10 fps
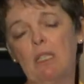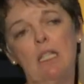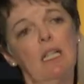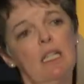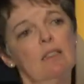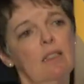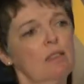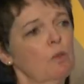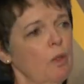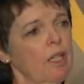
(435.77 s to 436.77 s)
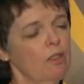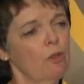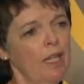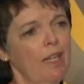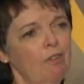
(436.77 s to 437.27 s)
and I guess that's why I
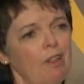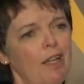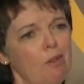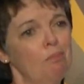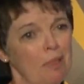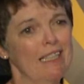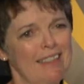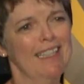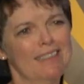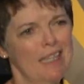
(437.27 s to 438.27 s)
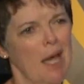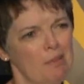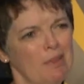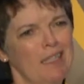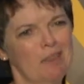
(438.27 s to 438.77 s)
don't have a lot of big things
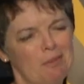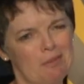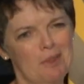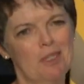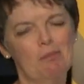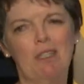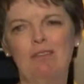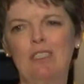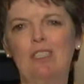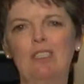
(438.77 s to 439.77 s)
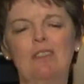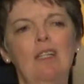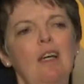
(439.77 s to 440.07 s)
happening within my fiction.